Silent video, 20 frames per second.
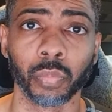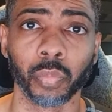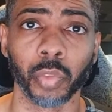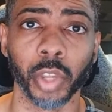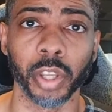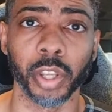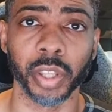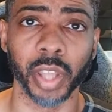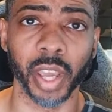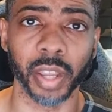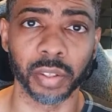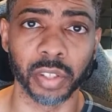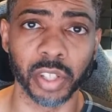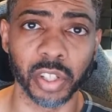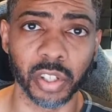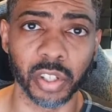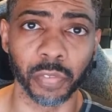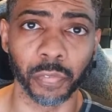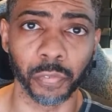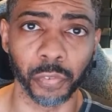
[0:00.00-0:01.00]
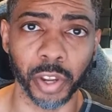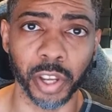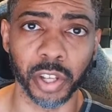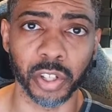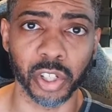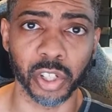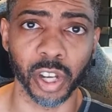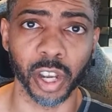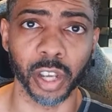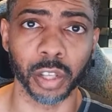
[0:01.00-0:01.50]
and that
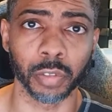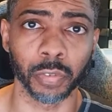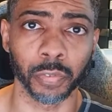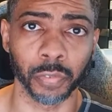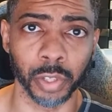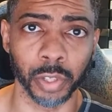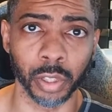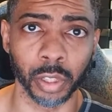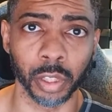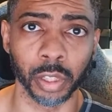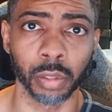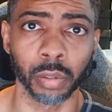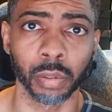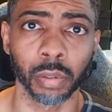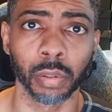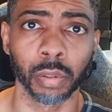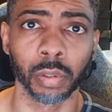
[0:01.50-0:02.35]
disenfranchised feeling